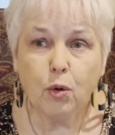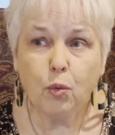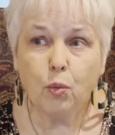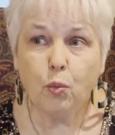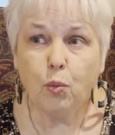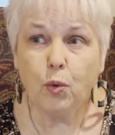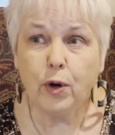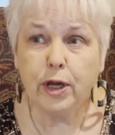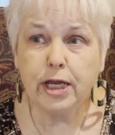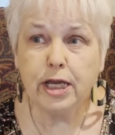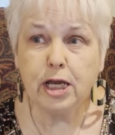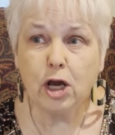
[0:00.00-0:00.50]

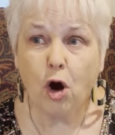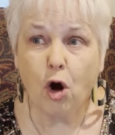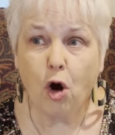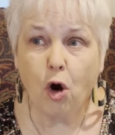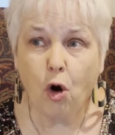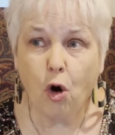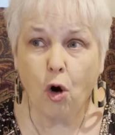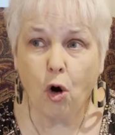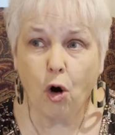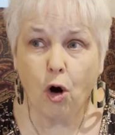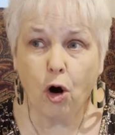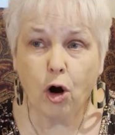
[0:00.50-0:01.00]
We
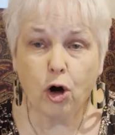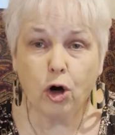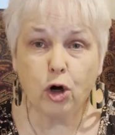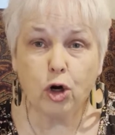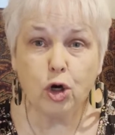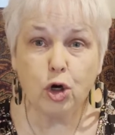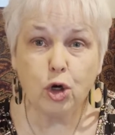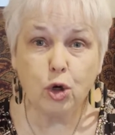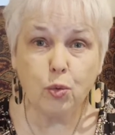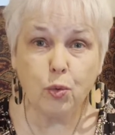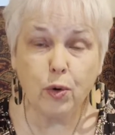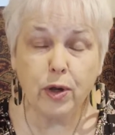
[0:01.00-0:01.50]
are
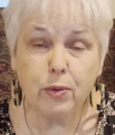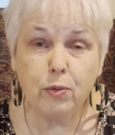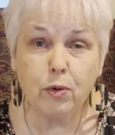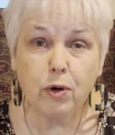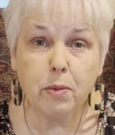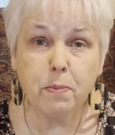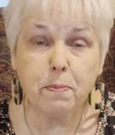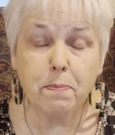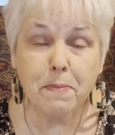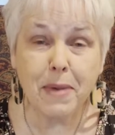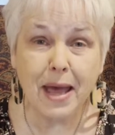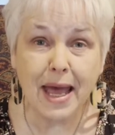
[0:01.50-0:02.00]
who we were
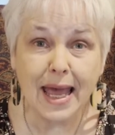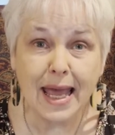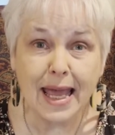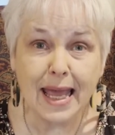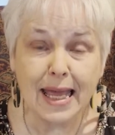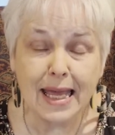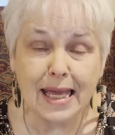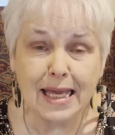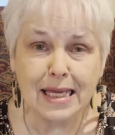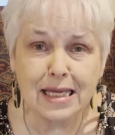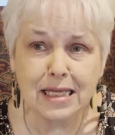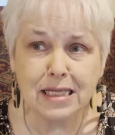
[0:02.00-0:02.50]

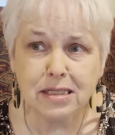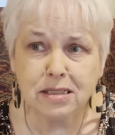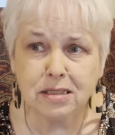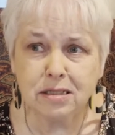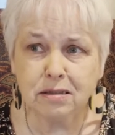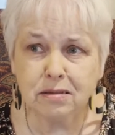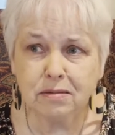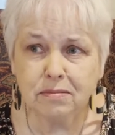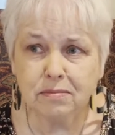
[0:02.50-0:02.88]
made.